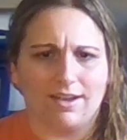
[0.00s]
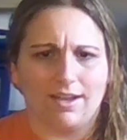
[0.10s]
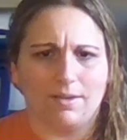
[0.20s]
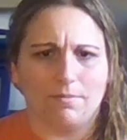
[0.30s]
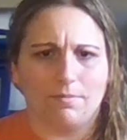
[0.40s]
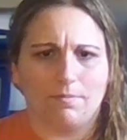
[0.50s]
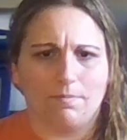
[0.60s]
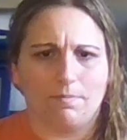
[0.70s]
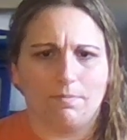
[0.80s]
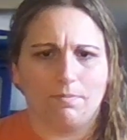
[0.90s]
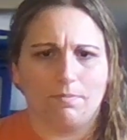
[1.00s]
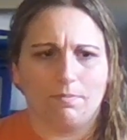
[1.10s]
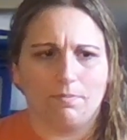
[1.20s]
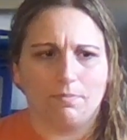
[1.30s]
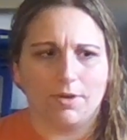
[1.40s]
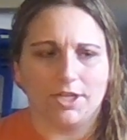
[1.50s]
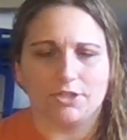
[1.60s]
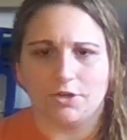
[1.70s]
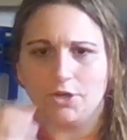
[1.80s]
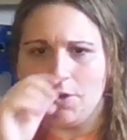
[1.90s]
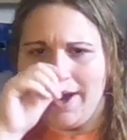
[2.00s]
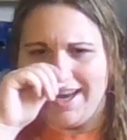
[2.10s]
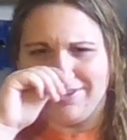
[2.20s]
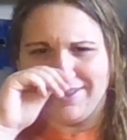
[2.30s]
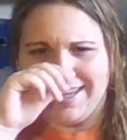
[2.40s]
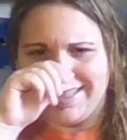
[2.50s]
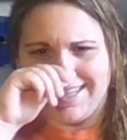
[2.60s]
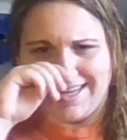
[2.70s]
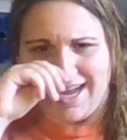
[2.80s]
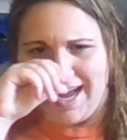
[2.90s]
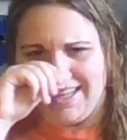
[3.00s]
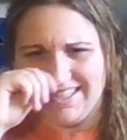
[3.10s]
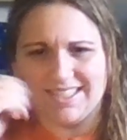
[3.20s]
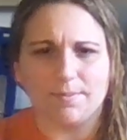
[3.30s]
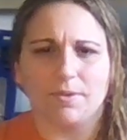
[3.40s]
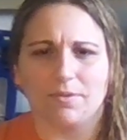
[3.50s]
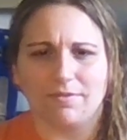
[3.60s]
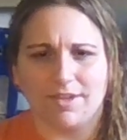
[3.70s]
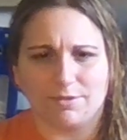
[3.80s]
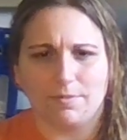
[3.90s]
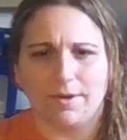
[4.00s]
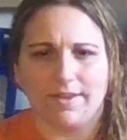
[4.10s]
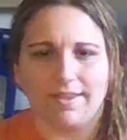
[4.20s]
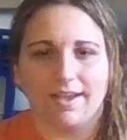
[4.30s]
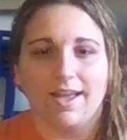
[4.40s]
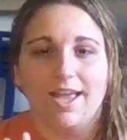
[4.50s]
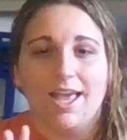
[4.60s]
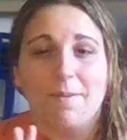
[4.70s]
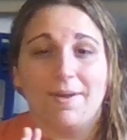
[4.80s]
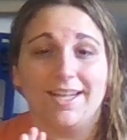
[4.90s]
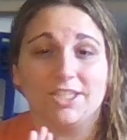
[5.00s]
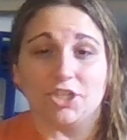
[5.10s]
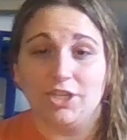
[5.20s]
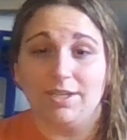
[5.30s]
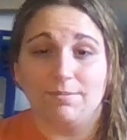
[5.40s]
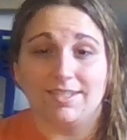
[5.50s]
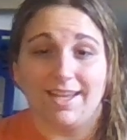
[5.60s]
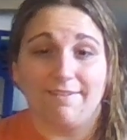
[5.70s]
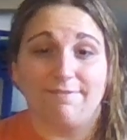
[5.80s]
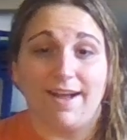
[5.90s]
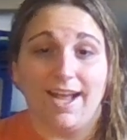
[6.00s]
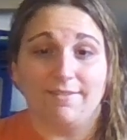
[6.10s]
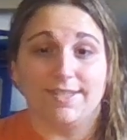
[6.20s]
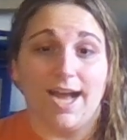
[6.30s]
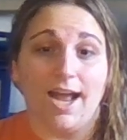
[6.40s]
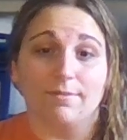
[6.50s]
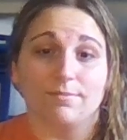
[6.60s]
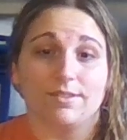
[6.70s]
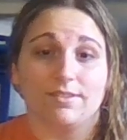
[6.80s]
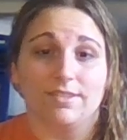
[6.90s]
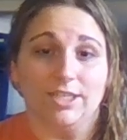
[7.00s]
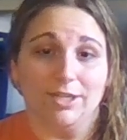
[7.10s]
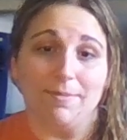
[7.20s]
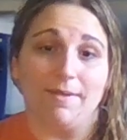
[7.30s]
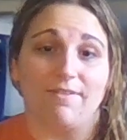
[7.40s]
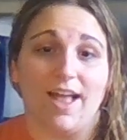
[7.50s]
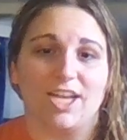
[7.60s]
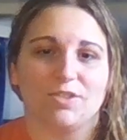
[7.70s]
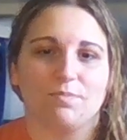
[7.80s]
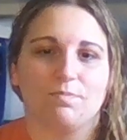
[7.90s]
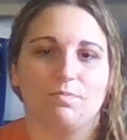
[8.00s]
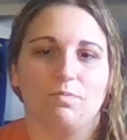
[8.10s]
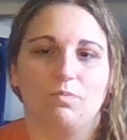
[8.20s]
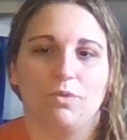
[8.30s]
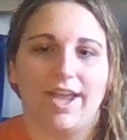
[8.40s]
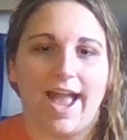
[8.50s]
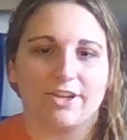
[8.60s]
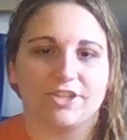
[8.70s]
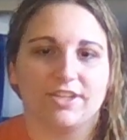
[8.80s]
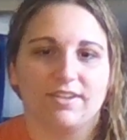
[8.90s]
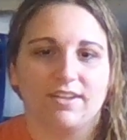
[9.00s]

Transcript: I'm pretty sure. No, I don't think I did. I did something with the Flash premiere, I think. But I screamed like 5 times during my Flash reaction.